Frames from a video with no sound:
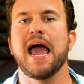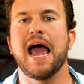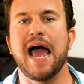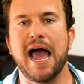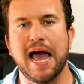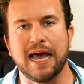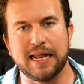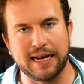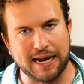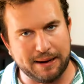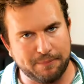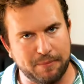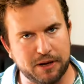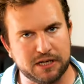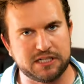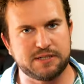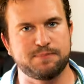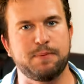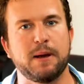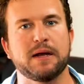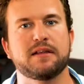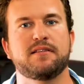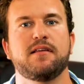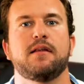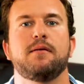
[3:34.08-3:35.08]
and I'm
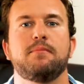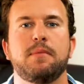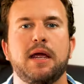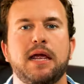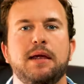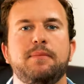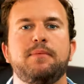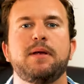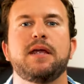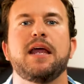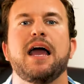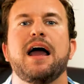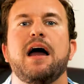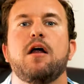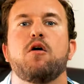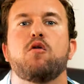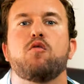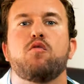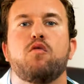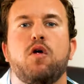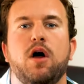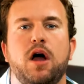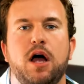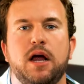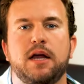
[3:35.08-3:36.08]
expecting maybe a
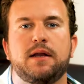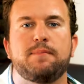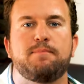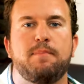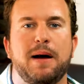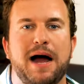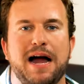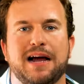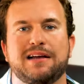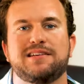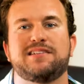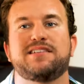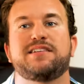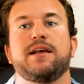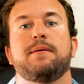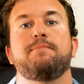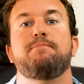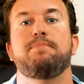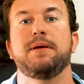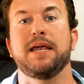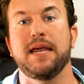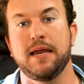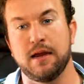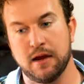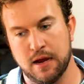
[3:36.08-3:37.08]
right back to
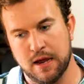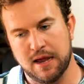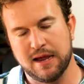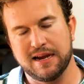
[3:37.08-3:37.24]
be